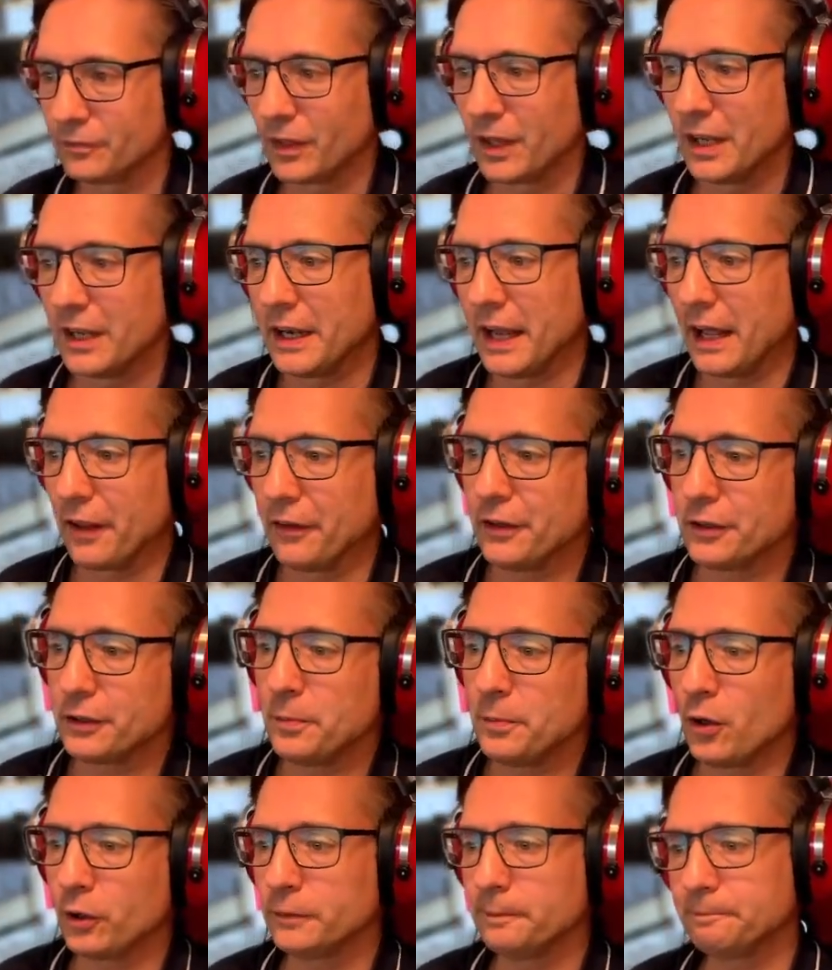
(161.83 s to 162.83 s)
Now this
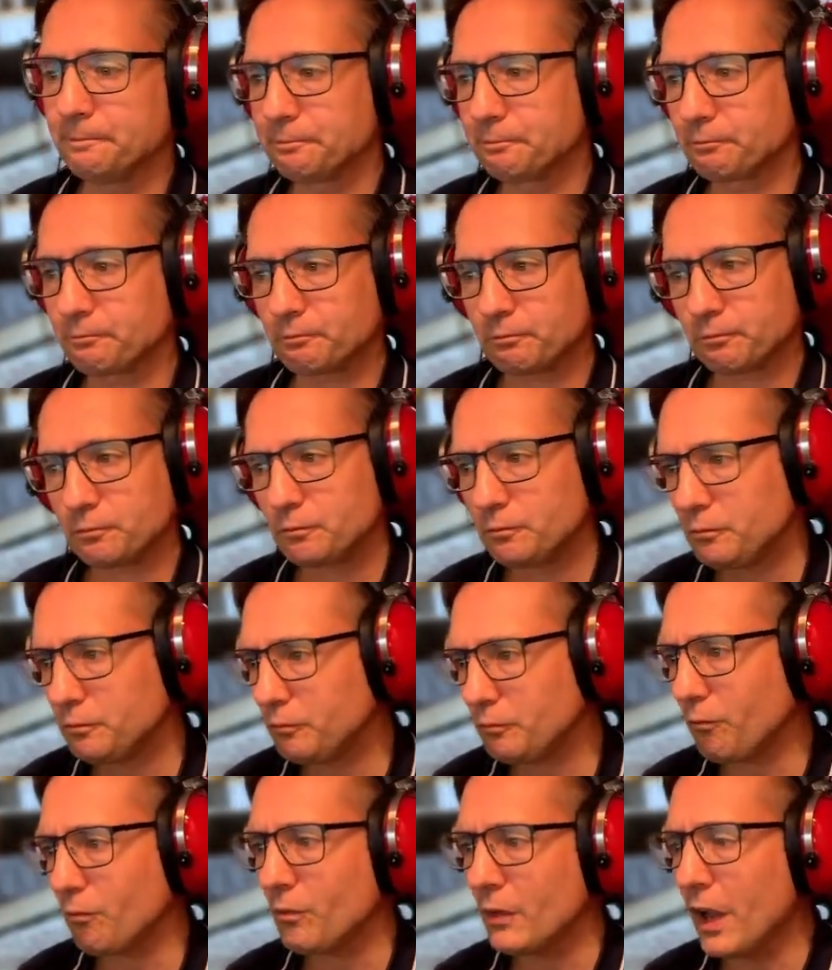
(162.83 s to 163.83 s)
mod
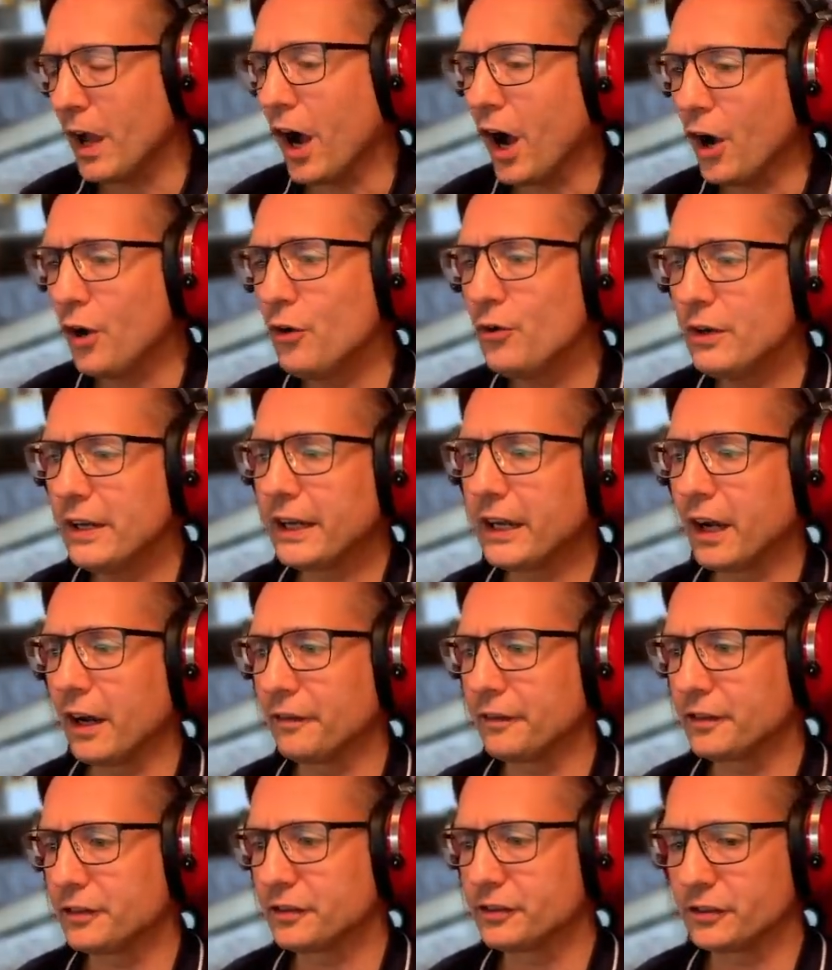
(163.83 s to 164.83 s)
only
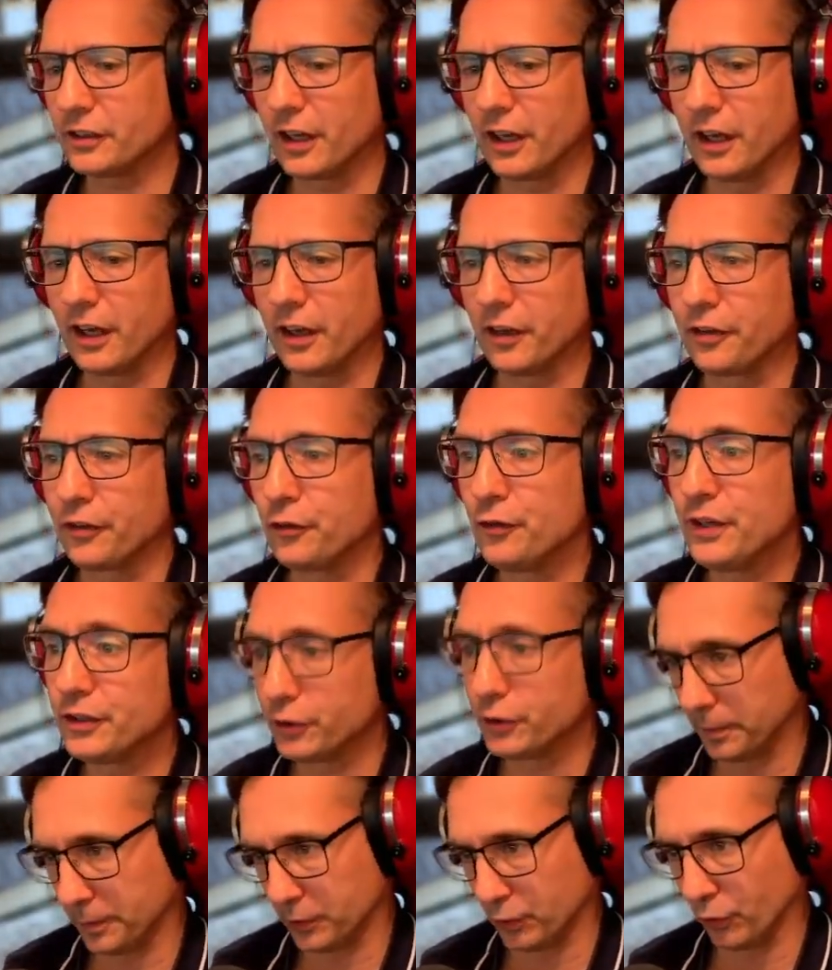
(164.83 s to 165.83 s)
covers 3
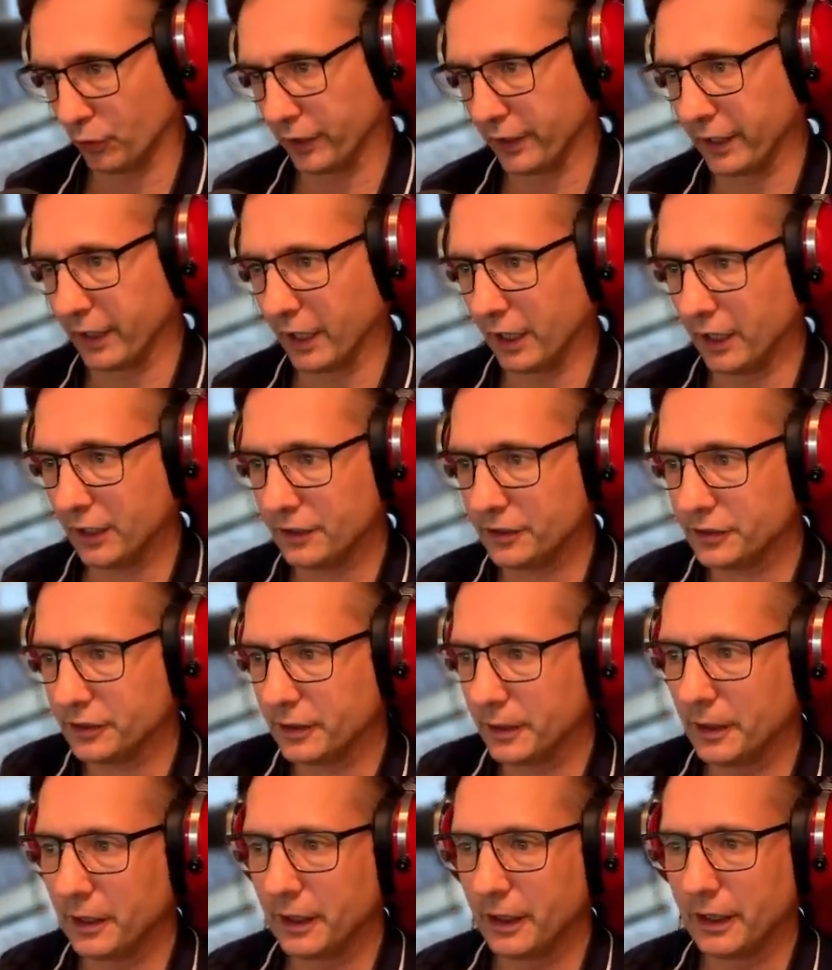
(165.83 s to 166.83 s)
super touring cars:
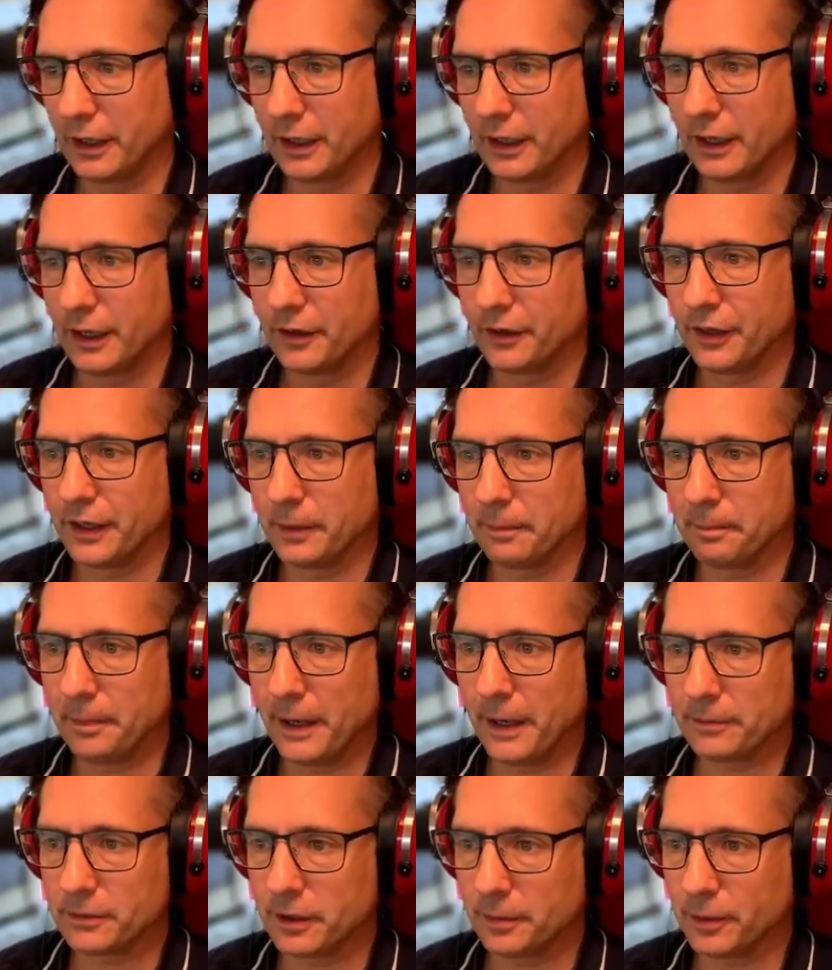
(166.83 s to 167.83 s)
the
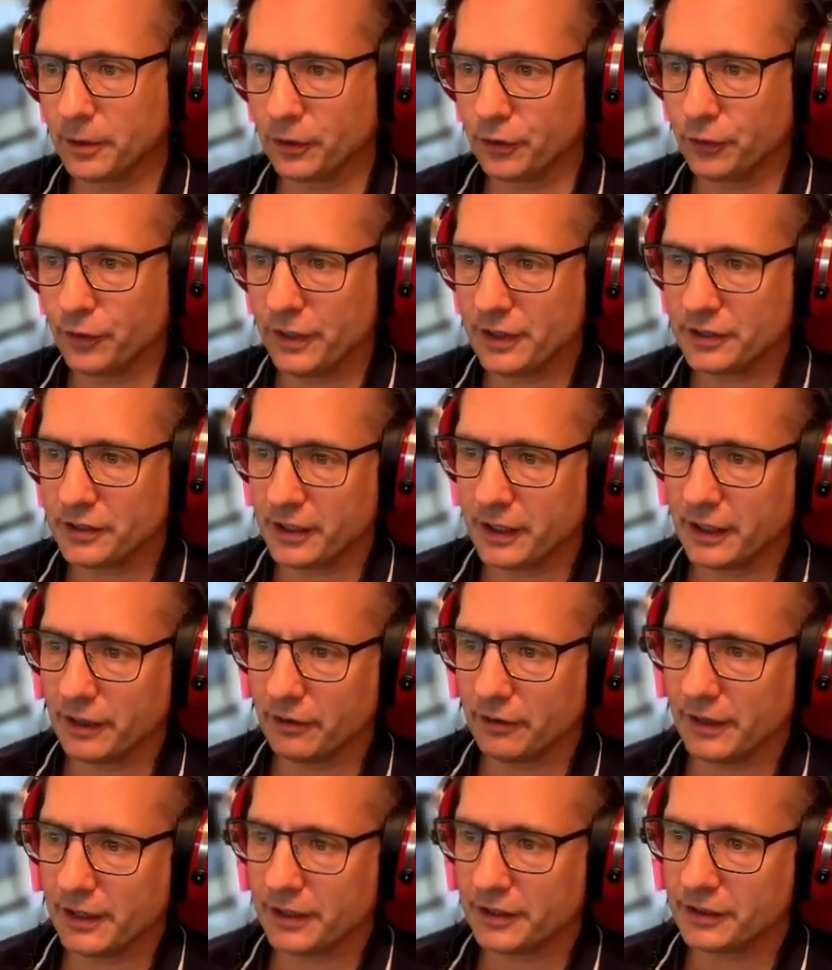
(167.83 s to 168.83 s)
BMW 3
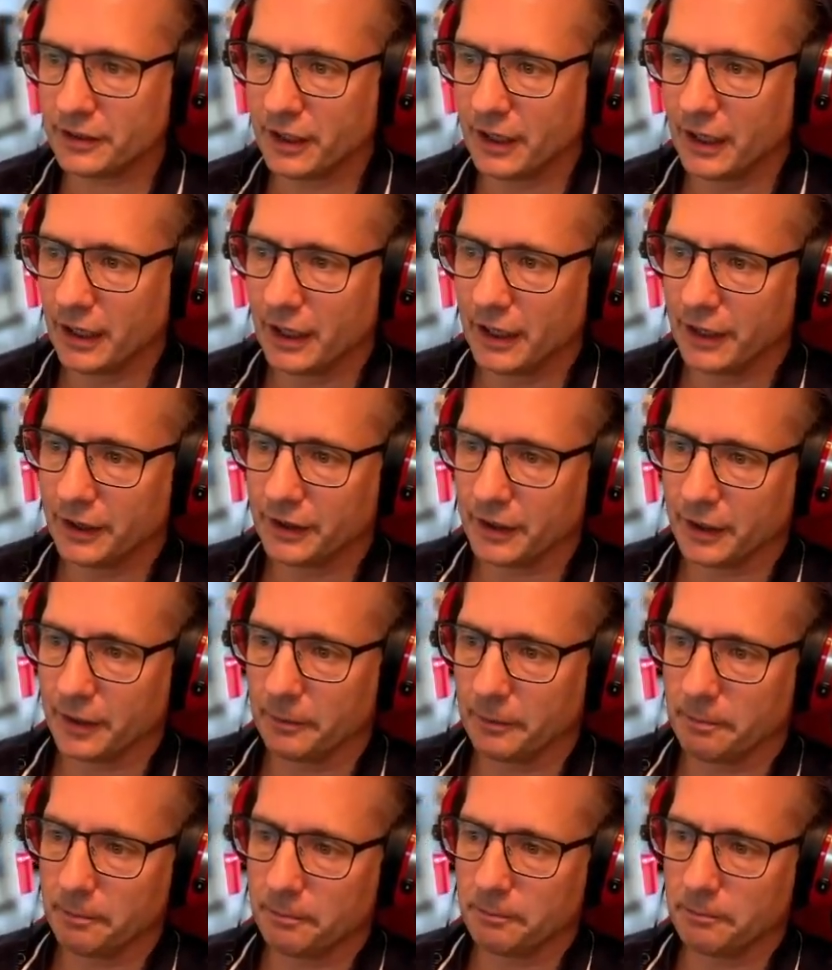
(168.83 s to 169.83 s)
Series, the
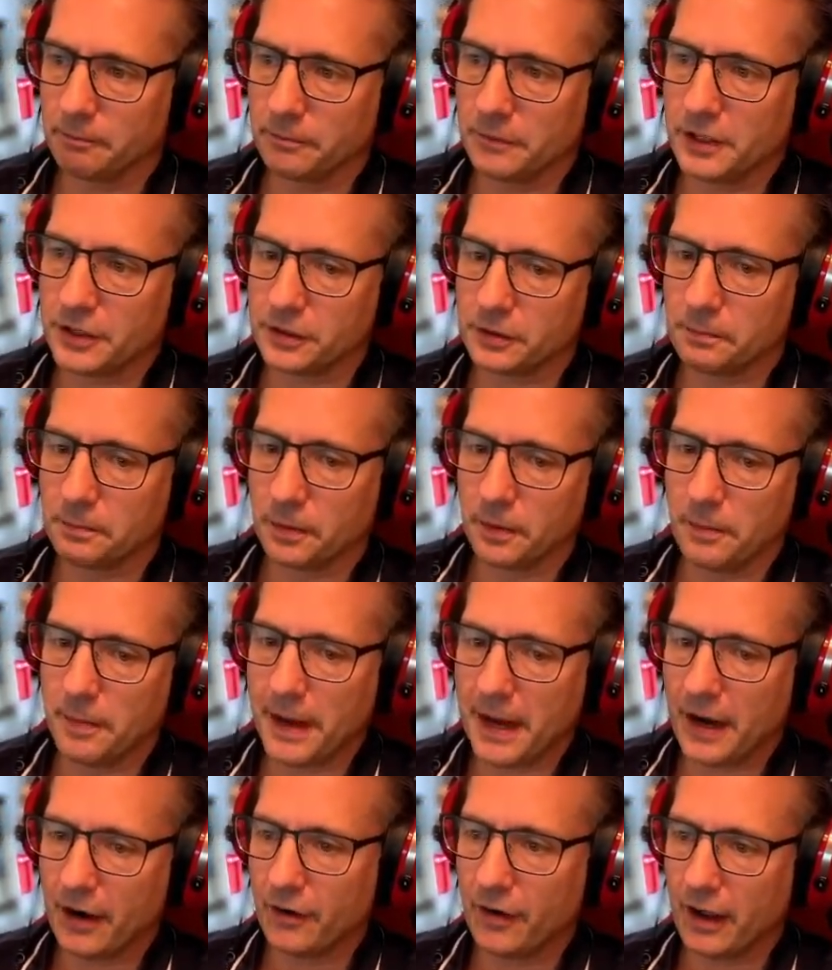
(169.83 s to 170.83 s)
Nissan
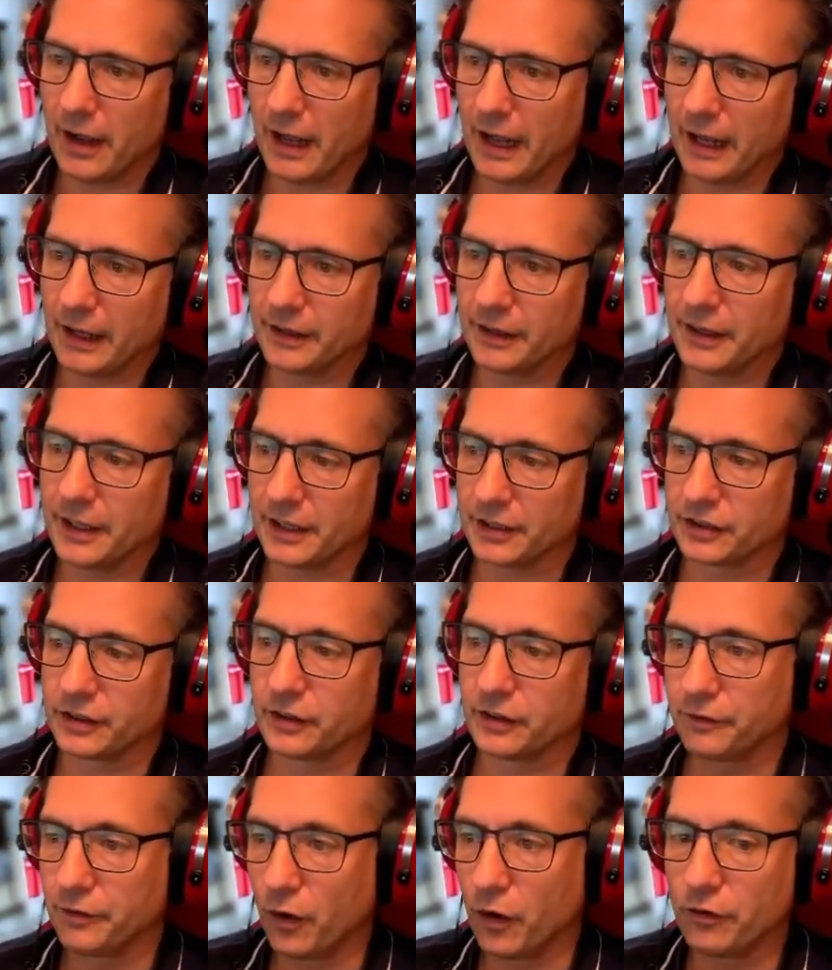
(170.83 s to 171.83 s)
Primera, and the
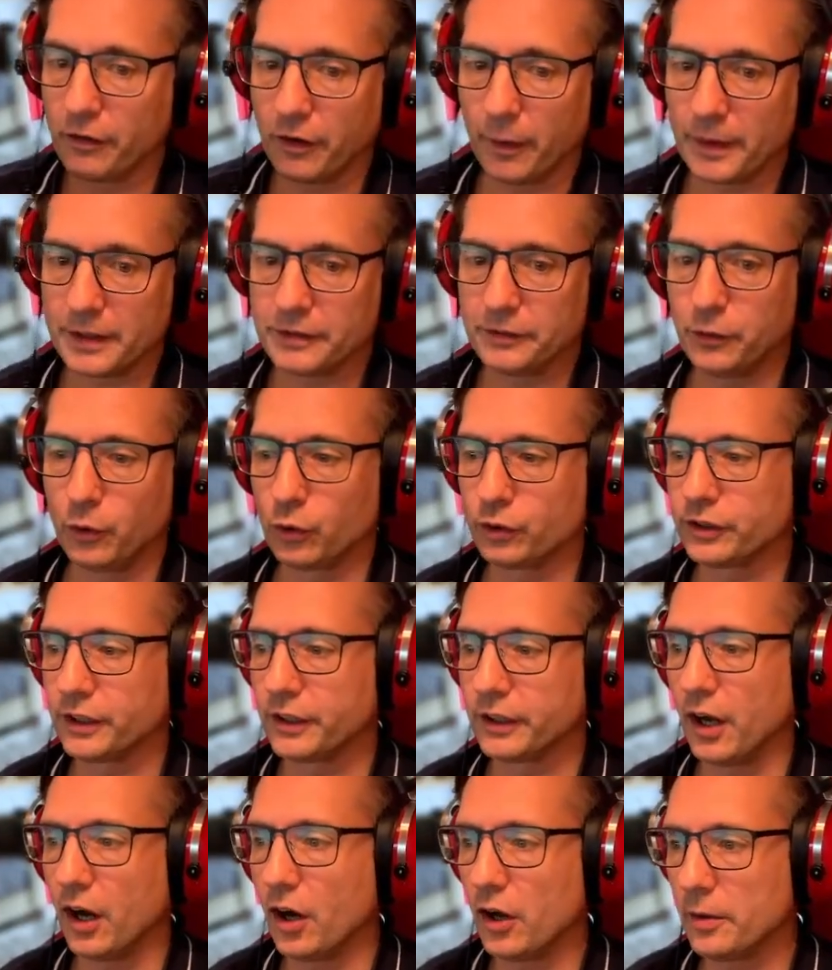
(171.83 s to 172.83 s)
Volvo S40
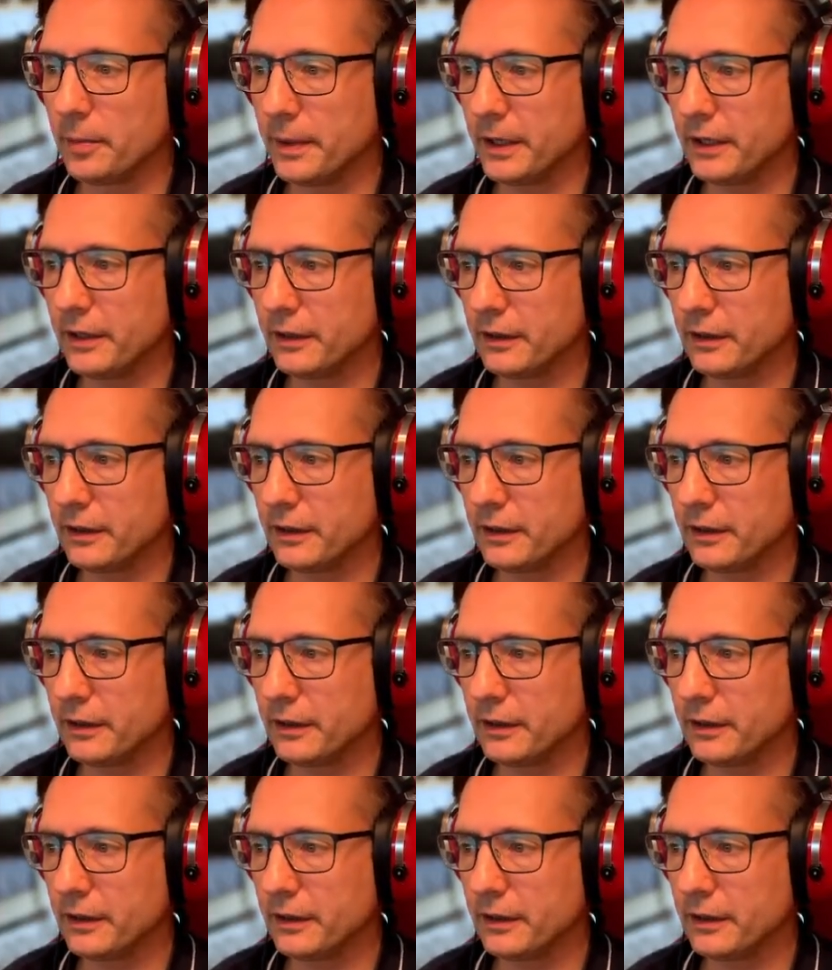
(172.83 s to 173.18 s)
that I'm in.